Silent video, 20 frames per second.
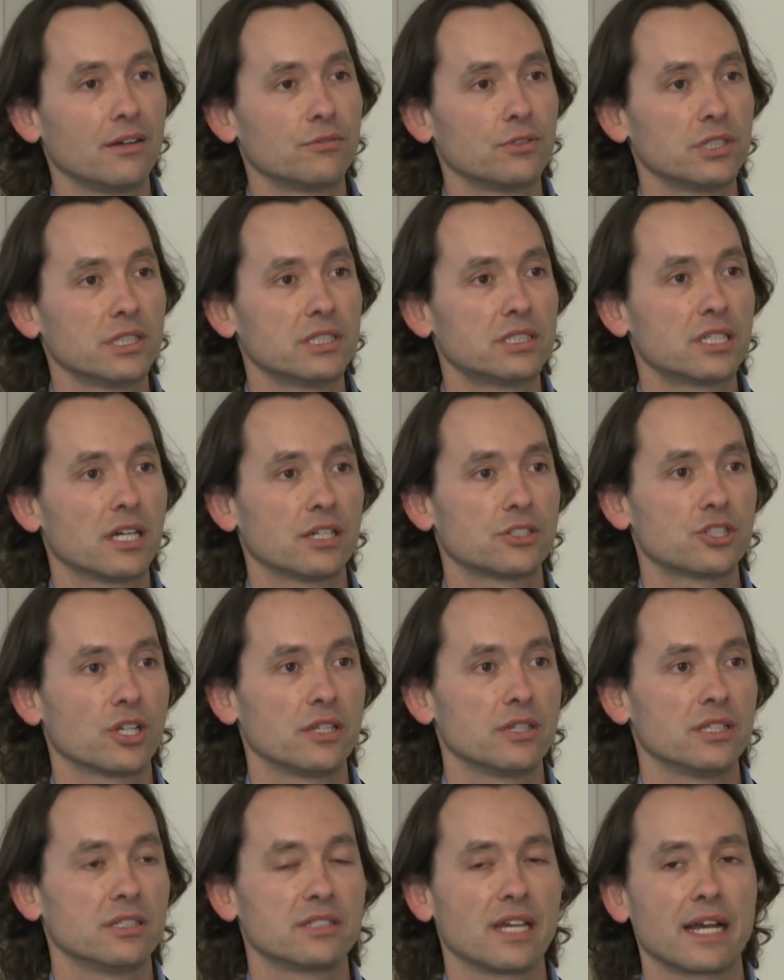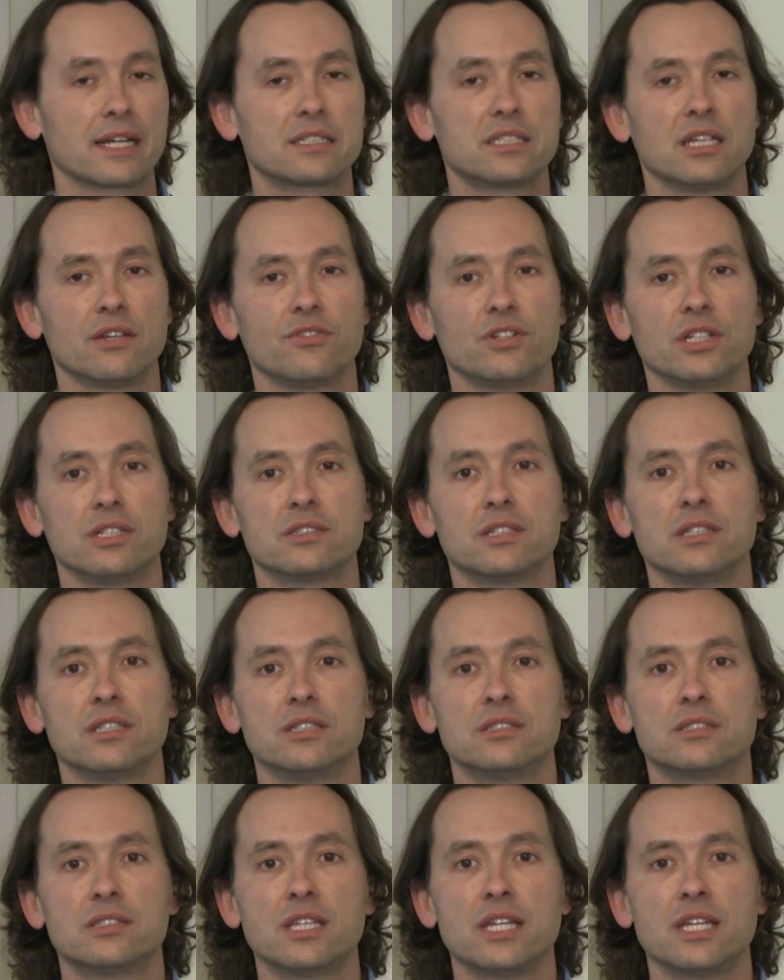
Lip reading: really touch on these activities and these